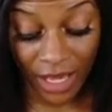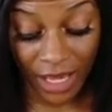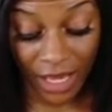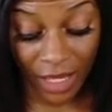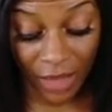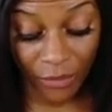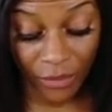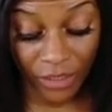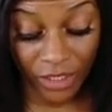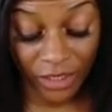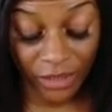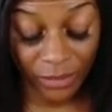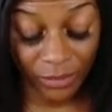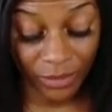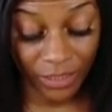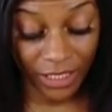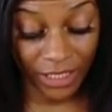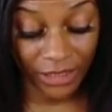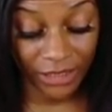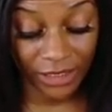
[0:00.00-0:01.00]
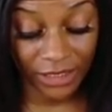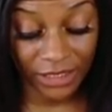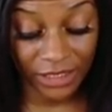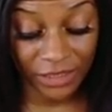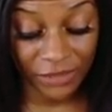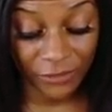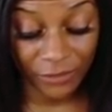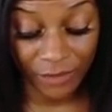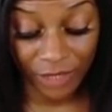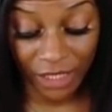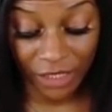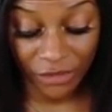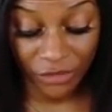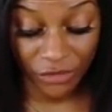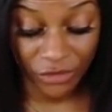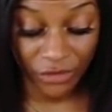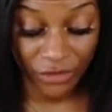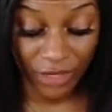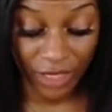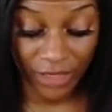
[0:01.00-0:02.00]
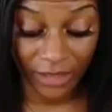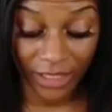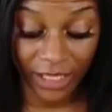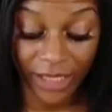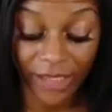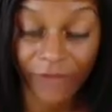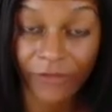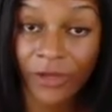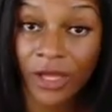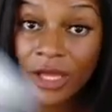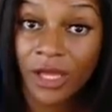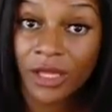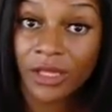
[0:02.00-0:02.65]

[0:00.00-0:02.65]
how we can apply lessons from nature to our life.